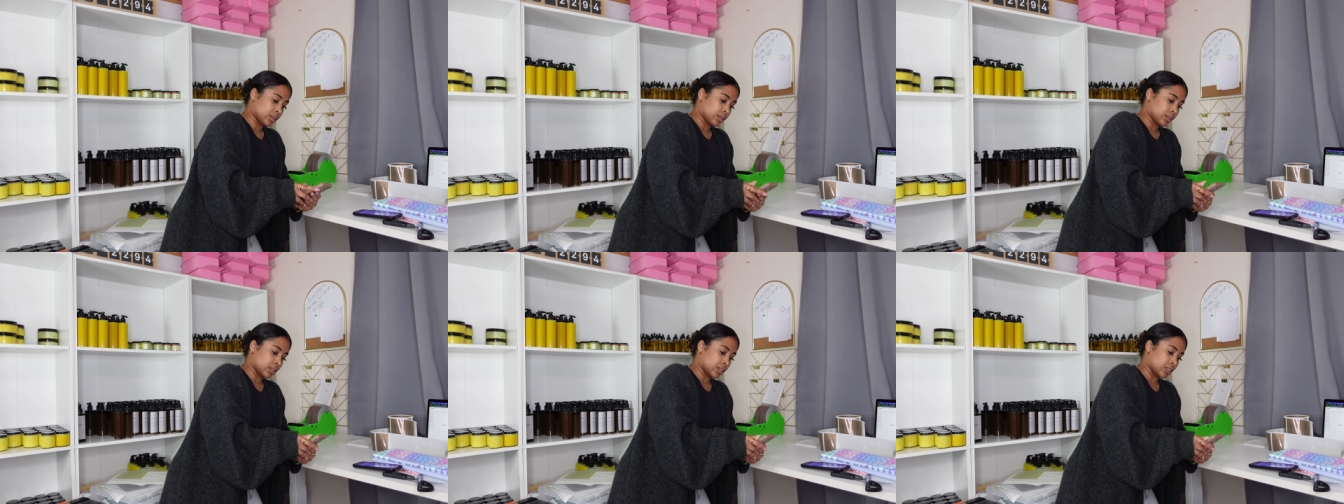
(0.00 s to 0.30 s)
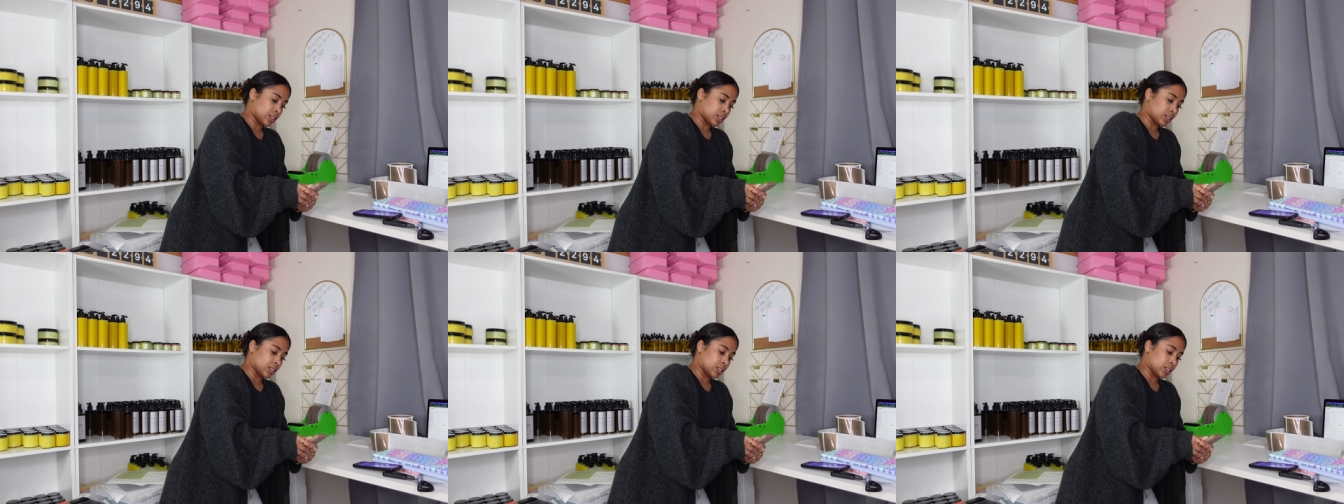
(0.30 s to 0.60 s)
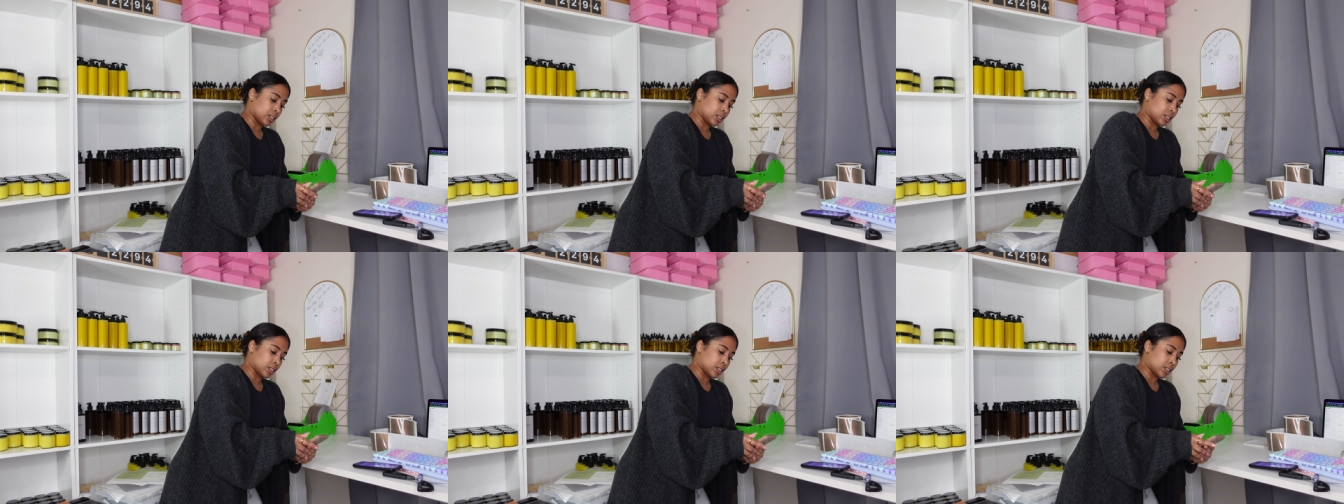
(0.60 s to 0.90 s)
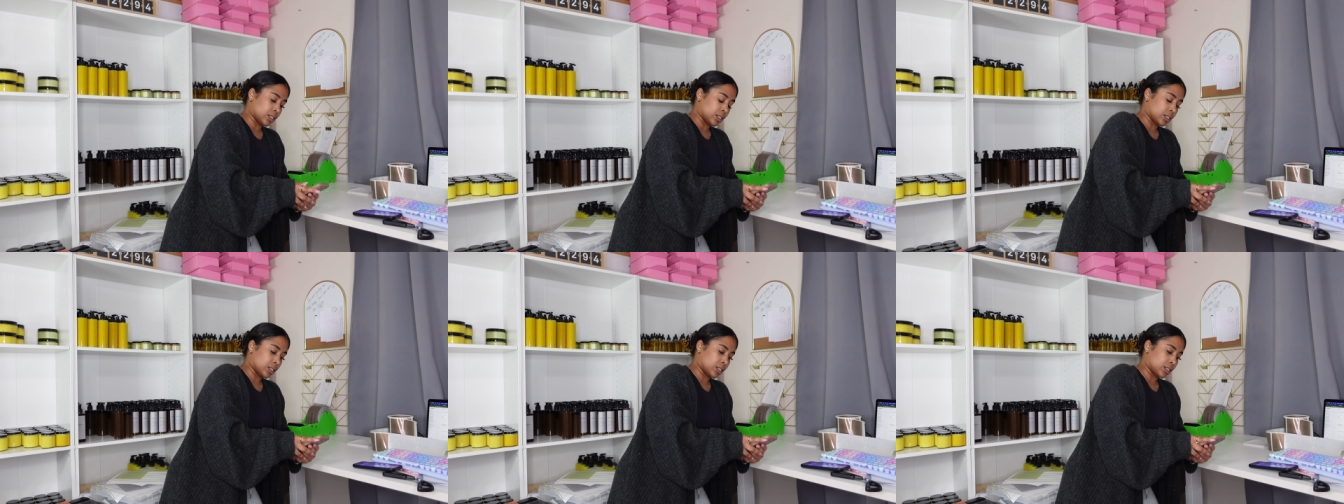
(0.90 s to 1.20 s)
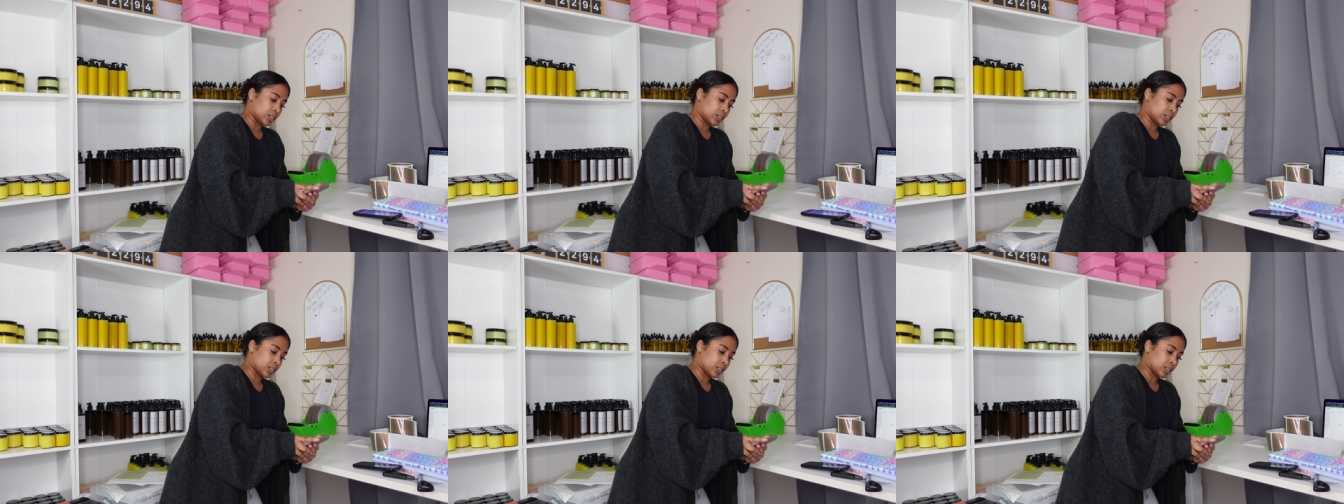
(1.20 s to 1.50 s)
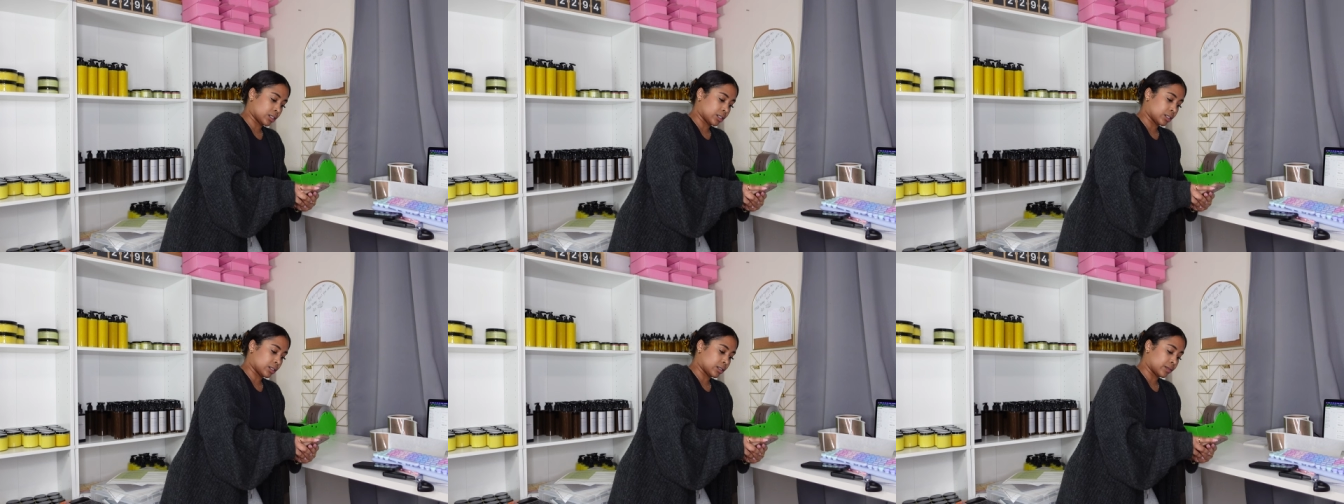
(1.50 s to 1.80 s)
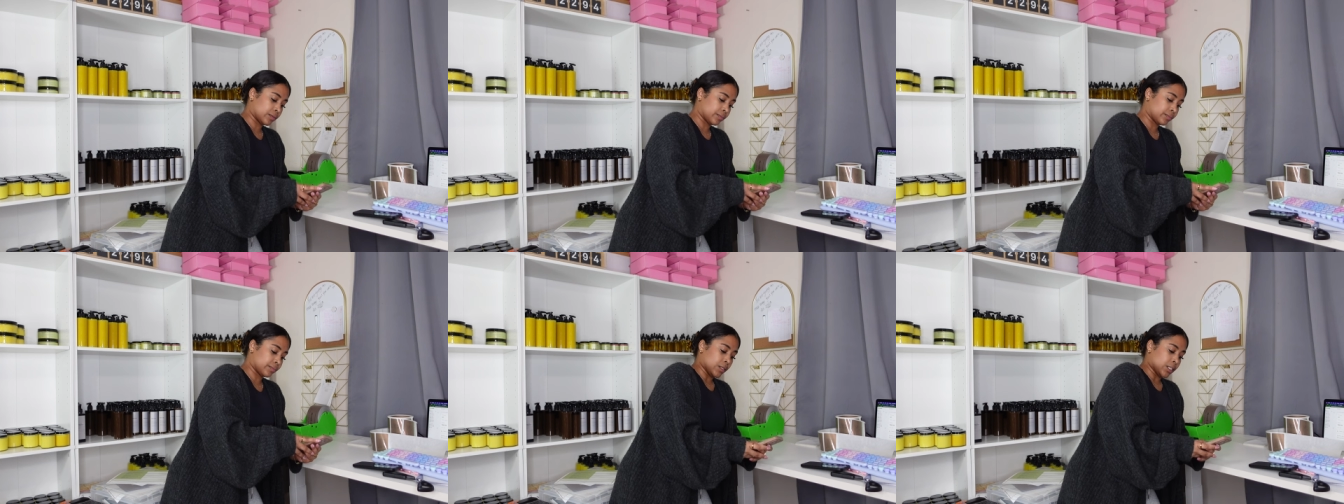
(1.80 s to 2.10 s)
Let's see.
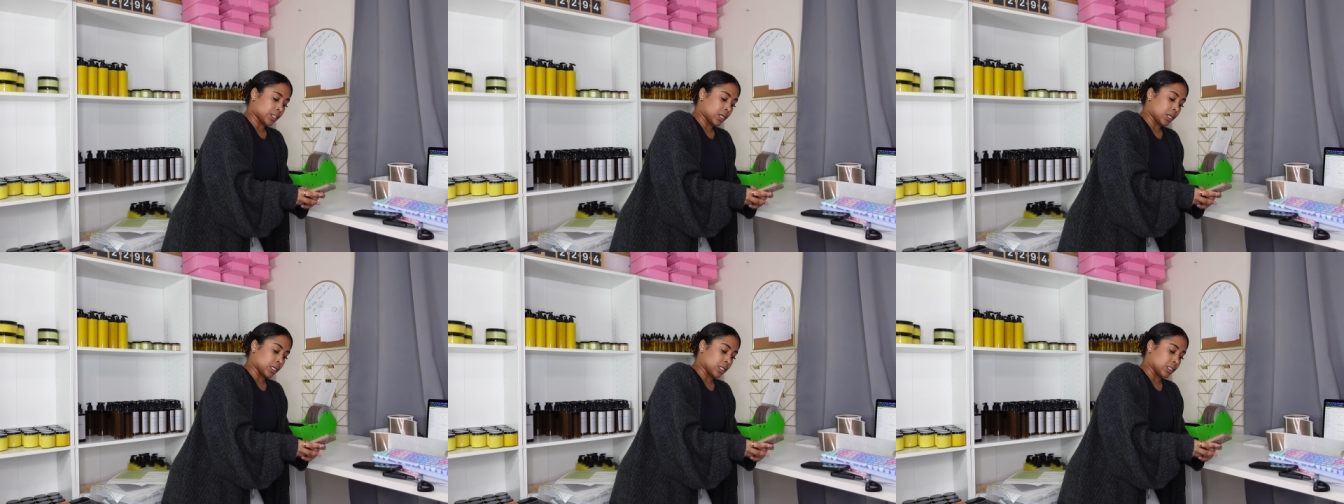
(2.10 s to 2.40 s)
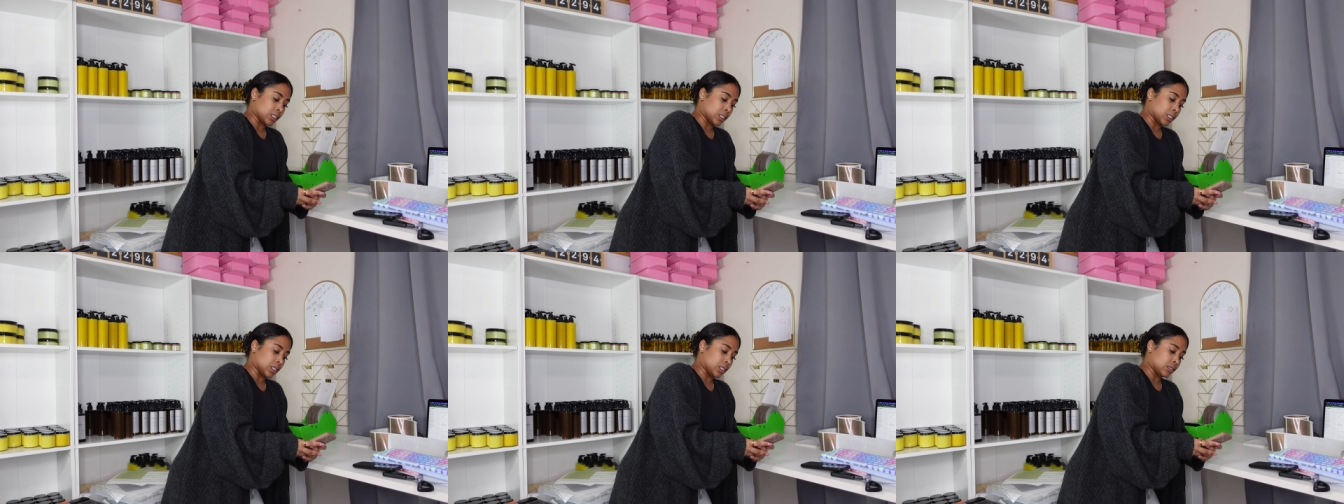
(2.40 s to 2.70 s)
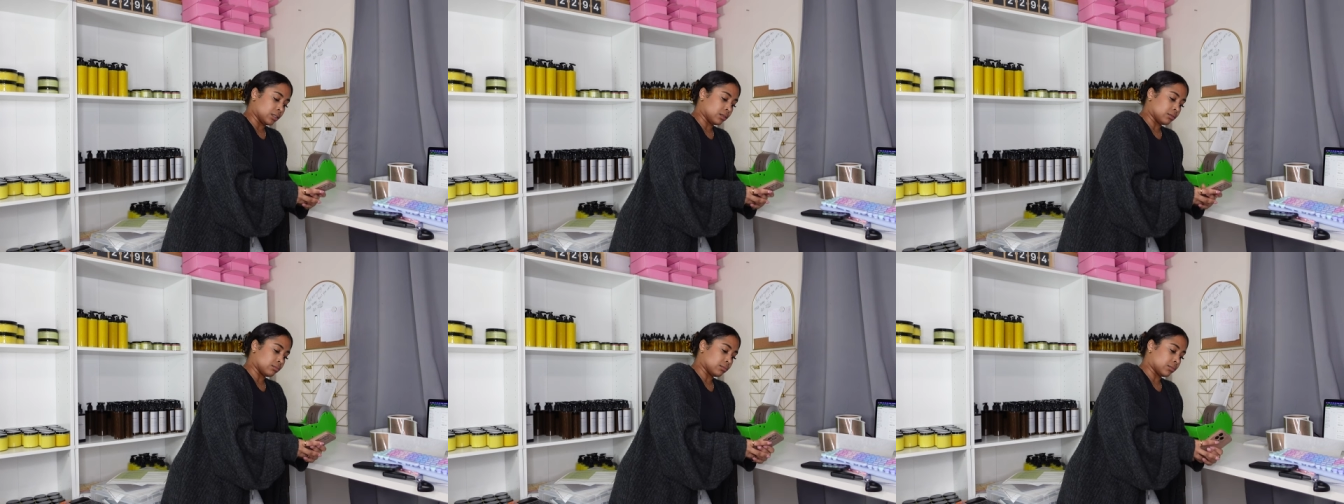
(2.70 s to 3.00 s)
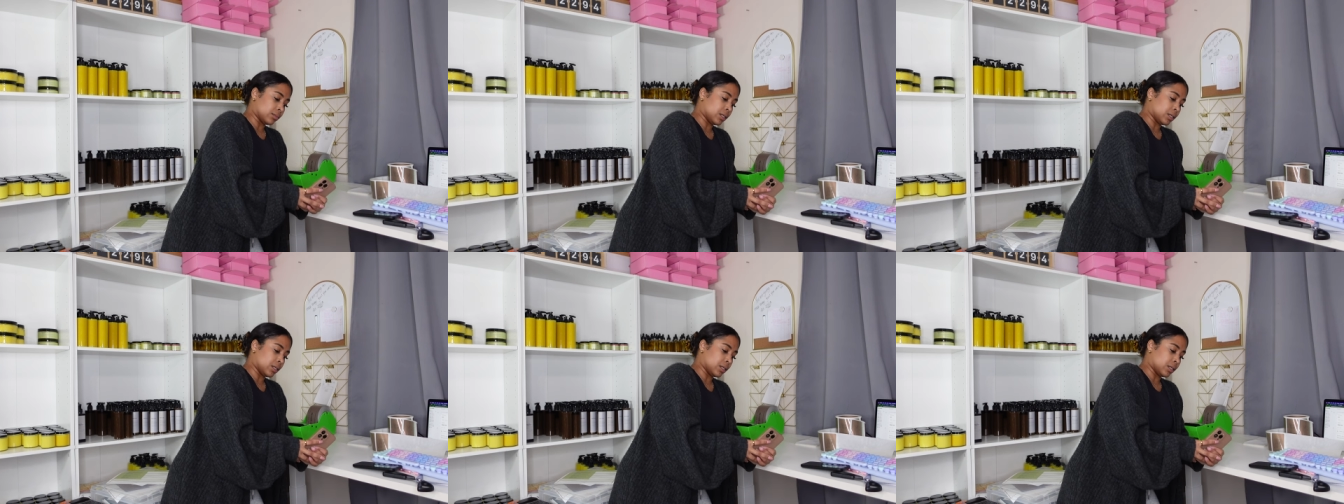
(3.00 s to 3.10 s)
What should I get to eat?